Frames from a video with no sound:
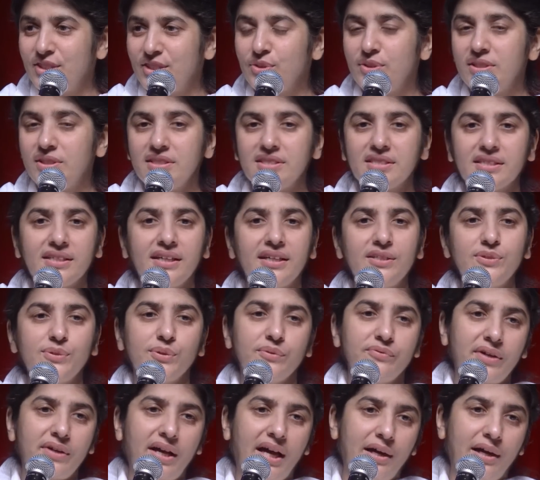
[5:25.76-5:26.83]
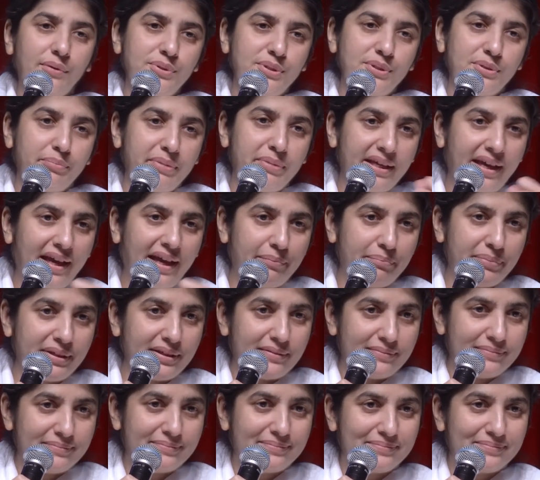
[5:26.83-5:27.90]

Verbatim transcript: to discuss of how to be happy.